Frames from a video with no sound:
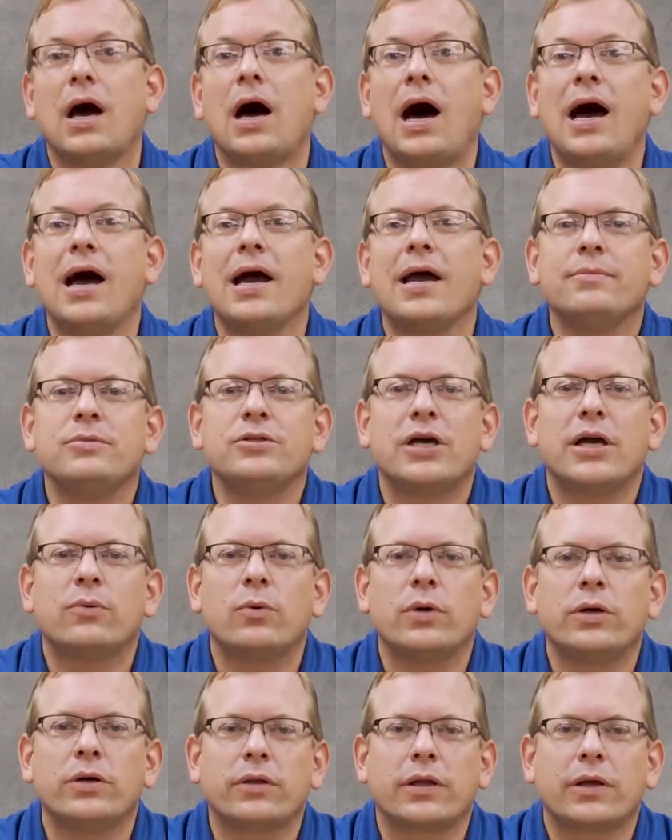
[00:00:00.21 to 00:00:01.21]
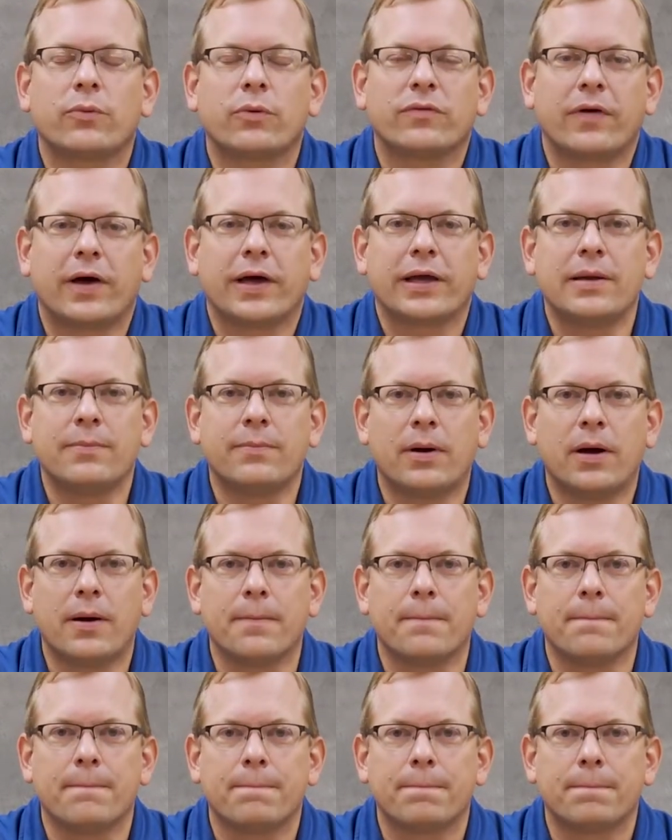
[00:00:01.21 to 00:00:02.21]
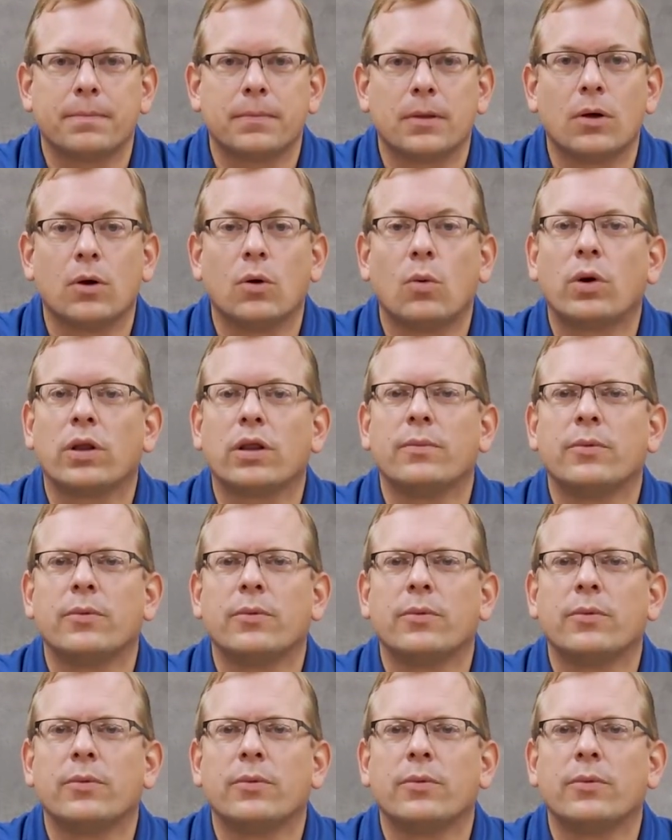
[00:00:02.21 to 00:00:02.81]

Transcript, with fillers: Hi, I'm Chad Wunderlich with Viking Pump. One of